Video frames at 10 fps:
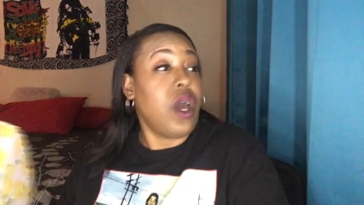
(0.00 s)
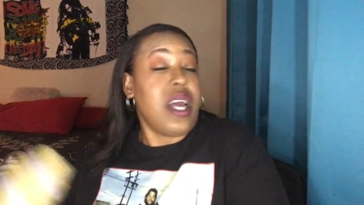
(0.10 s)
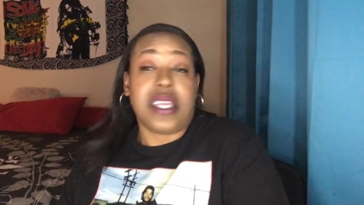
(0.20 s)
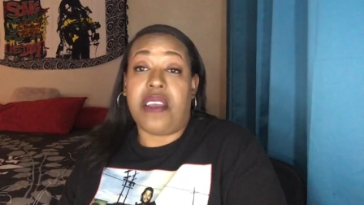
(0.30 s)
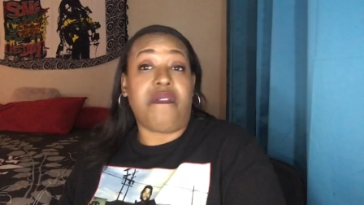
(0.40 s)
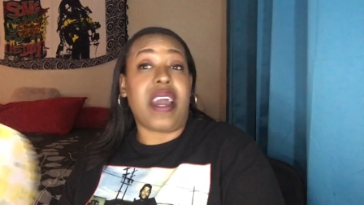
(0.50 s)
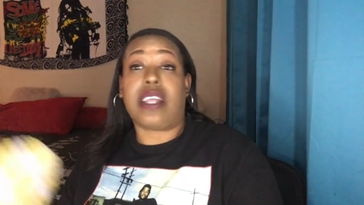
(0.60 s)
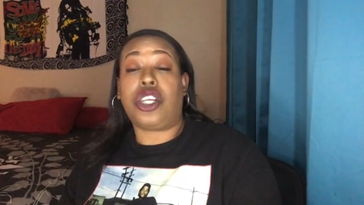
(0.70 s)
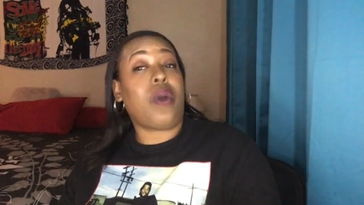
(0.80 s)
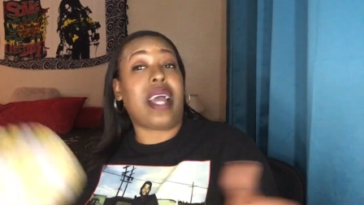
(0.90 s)
So the fact
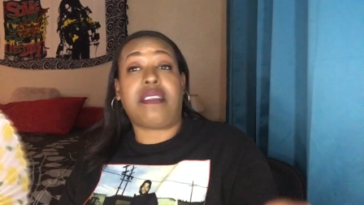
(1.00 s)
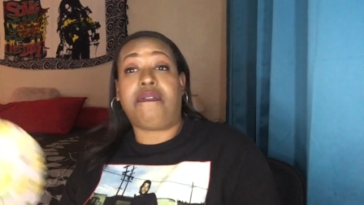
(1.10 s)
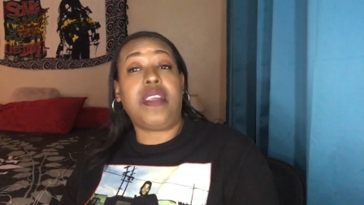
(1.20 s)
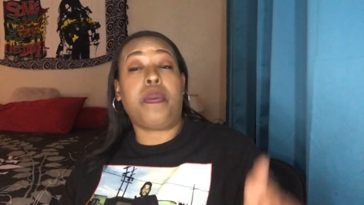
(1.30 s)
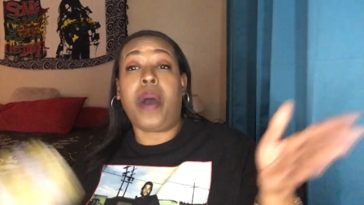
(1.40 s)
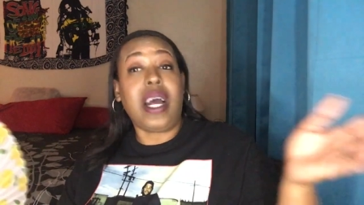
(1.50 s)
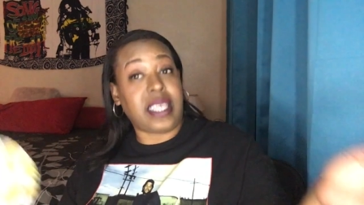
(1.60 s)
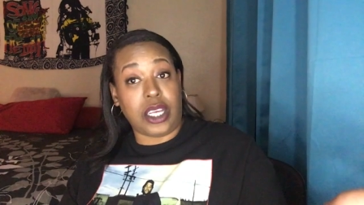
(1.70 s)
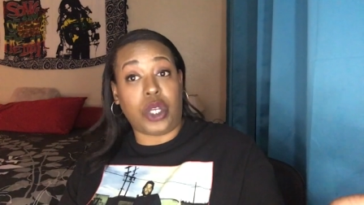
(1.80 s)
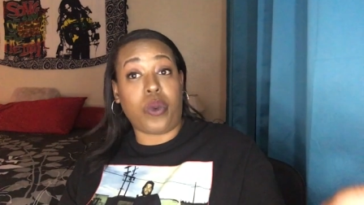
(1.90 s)
that you have to flip her
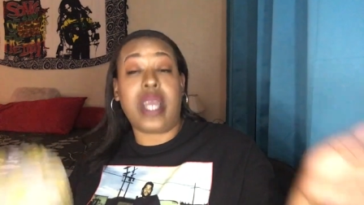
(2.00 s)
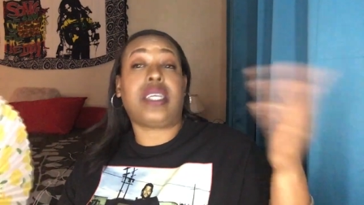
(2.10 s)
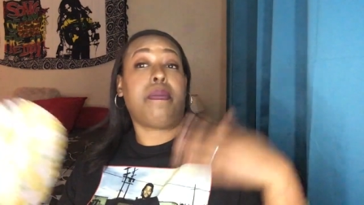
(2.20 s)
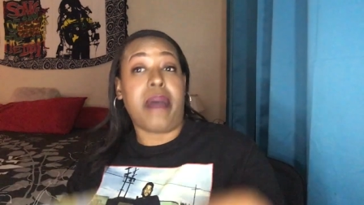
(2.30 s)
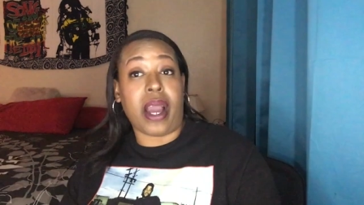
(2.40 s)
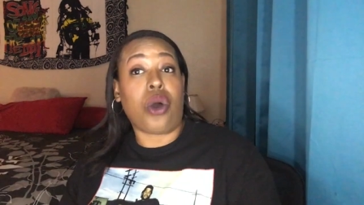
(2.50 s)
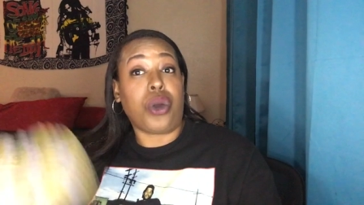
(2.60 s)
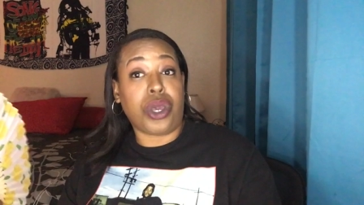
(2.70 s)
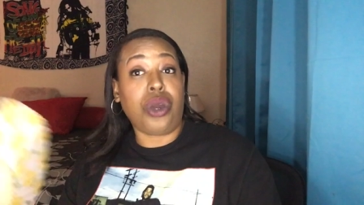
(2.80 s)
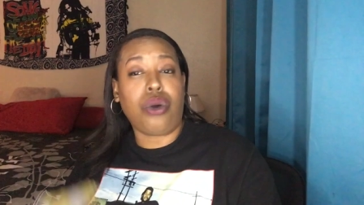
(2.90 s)
situation back
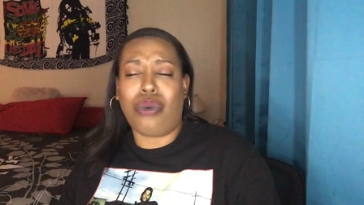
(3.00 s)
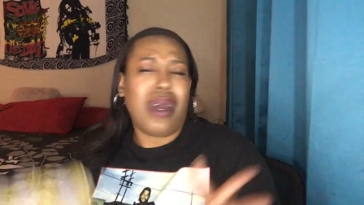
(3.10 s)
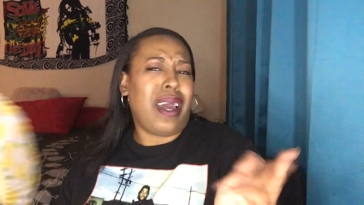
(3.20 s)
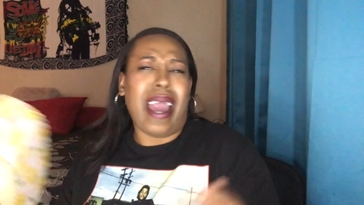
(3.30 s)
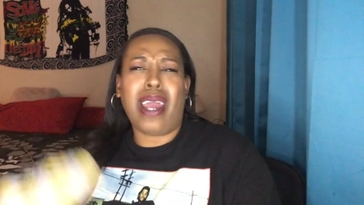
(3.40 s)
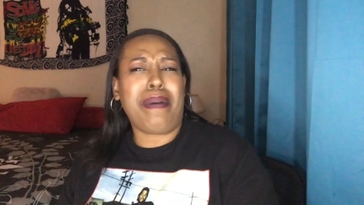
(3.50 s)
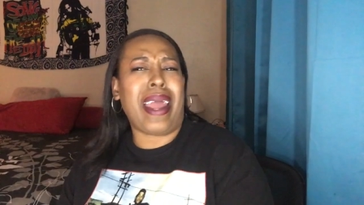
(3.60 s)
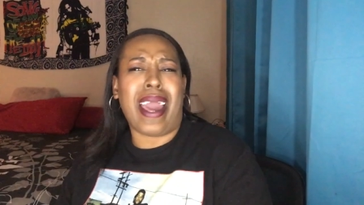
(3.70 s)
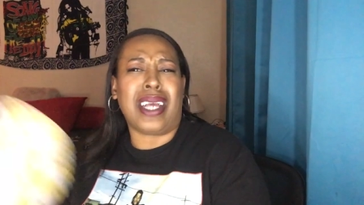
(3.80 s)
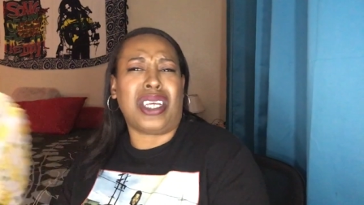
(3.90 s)
on you, ain't nobody
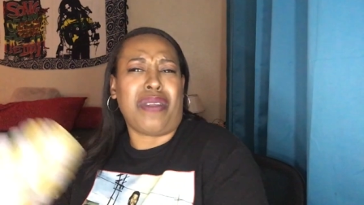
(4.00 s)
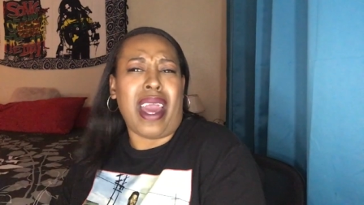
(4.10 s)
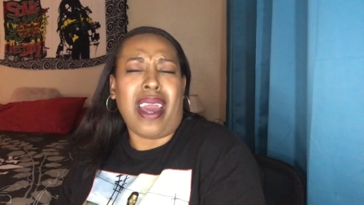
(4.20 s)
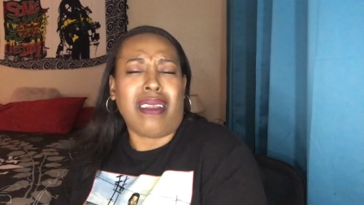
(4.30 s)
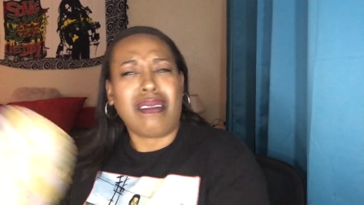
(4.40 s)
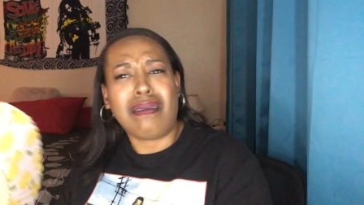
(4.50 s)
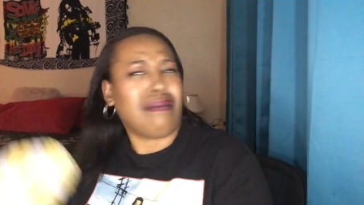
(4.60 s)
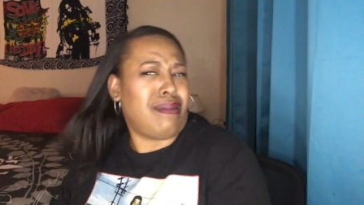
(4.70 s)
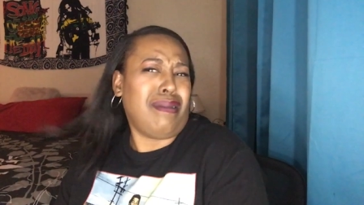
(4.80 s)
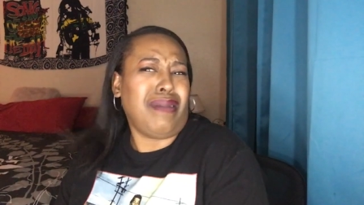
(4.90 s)
asked you that.
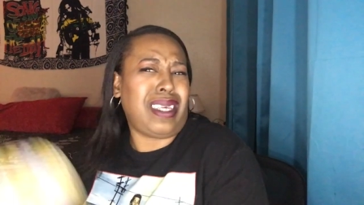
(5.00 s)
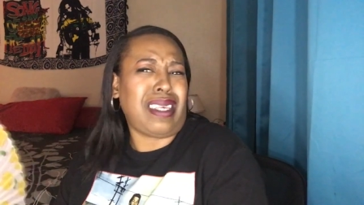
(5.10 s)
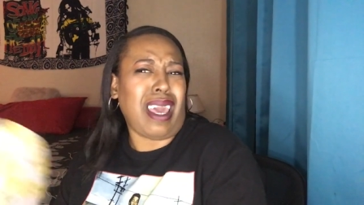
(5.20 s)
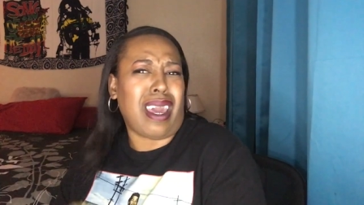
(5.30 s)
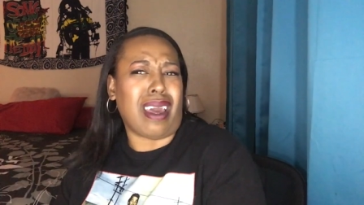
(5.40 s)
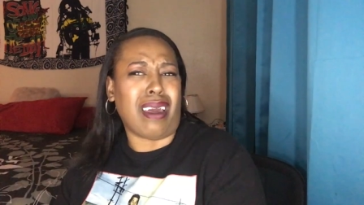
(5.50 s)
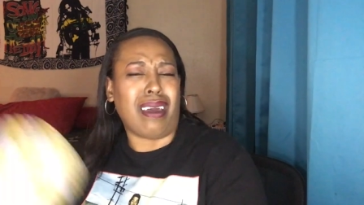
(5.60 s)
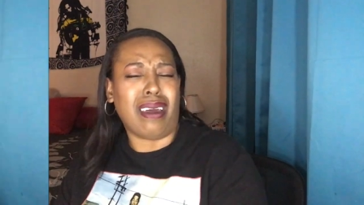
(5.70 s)
I'm just saying.